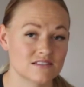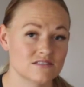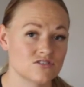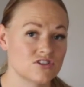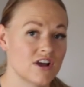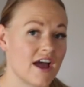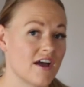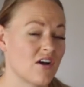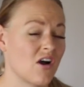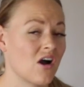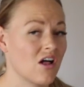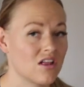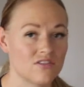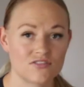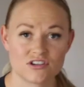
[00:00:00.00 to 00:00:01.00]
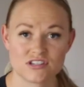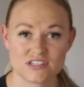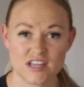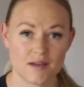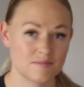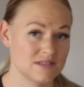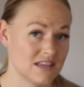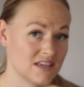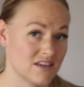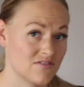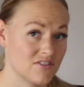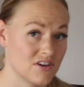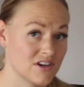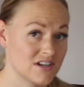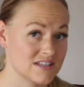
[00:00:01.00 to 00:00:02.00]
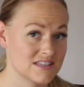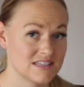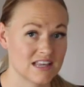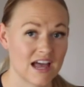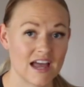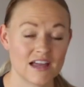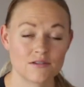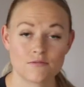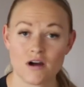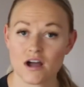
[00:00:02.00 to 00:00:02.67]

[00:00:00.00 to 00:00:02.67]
track all of your steps, like if you're inside